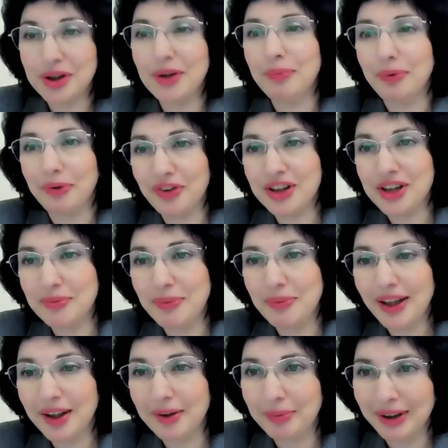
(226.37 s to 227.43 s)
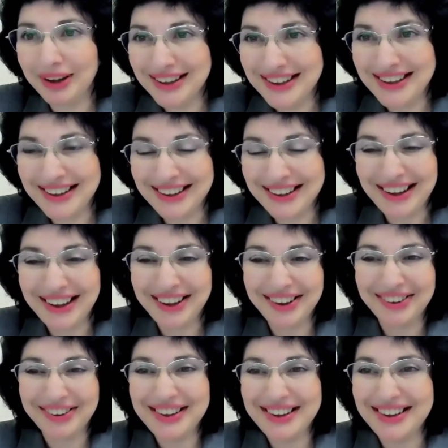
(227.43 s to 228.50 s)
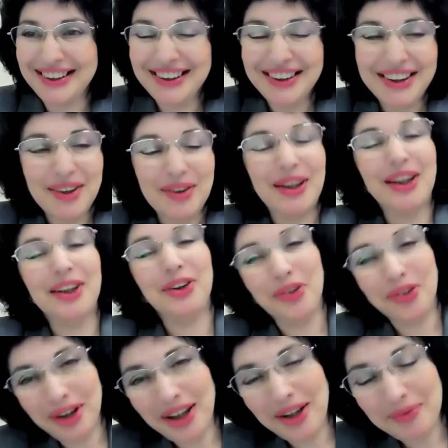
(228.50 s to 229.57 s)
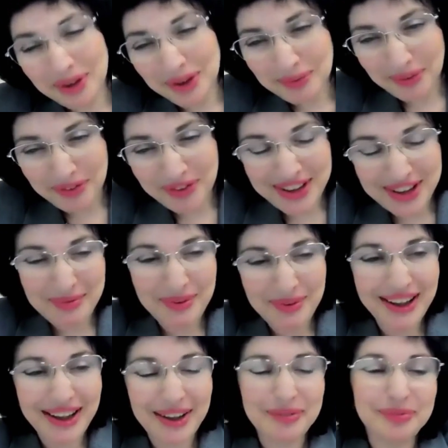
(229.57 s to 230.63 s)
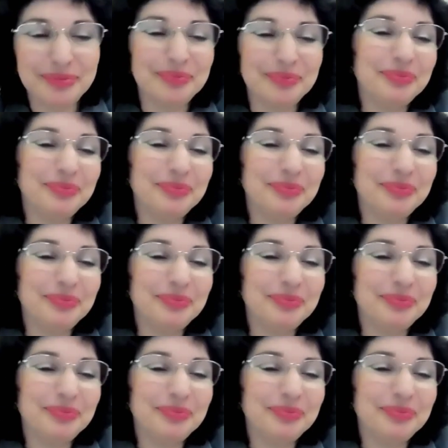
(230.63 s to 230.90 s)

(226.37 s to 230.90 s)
Say Professor Beggi, but yes. It's like, you know, it's Ettore, eminent Professor Beggi.